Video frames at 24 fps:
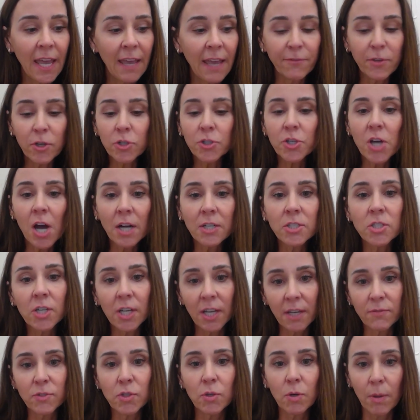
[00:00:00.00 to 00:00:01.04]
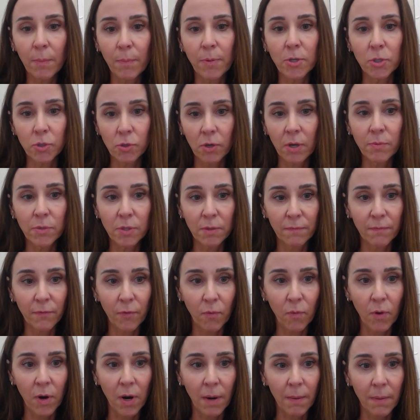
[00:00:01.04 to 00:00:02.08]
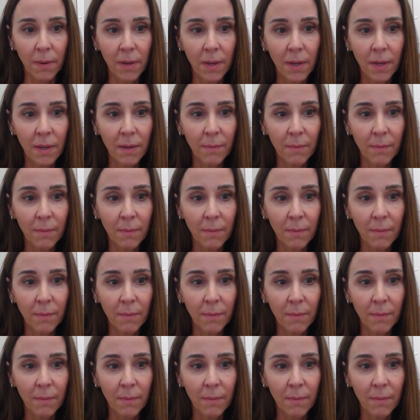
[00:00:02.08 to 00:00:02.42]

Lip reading: If your doctor gives you a prescription for